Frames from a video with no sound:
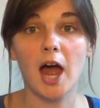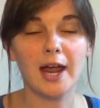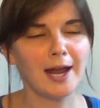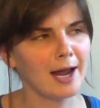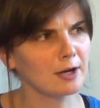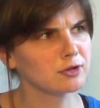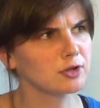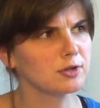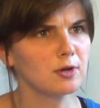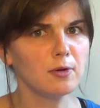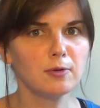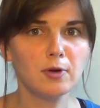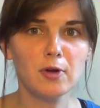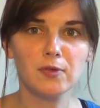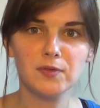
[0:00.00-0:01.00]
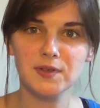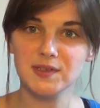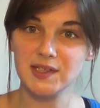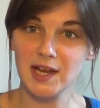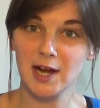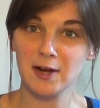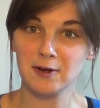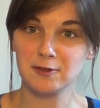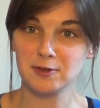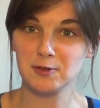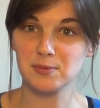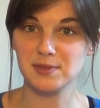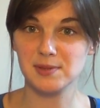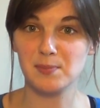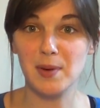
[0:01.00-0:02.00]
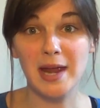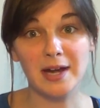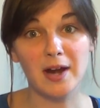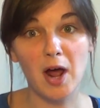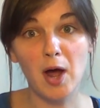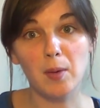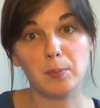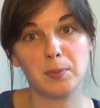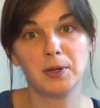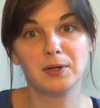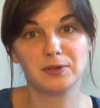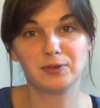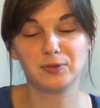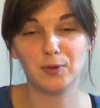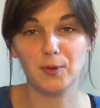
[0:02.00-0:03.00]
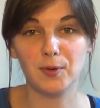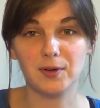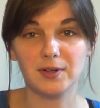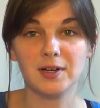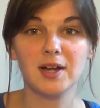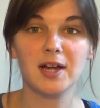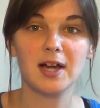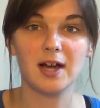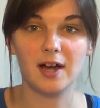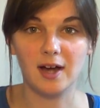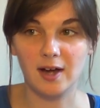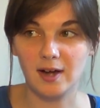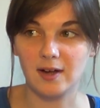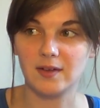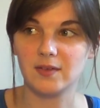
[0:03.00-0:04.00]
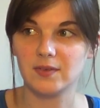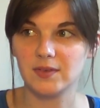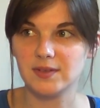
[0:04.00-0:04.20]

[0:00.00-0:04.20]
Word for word: I actually don't know if his character was made up for uh,